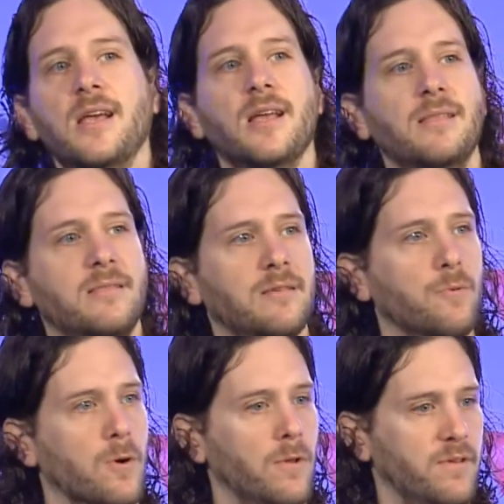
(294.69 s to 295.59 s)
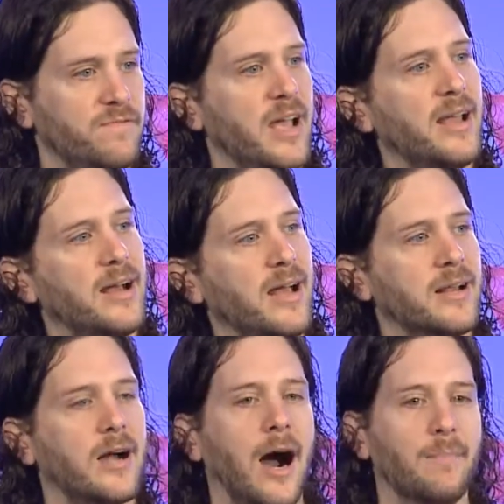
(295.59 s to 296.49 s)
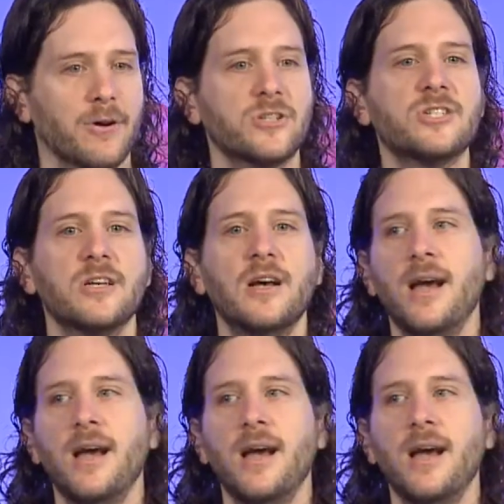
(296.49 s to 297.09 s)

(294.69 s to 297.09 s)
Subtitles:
in the world of data and commerce.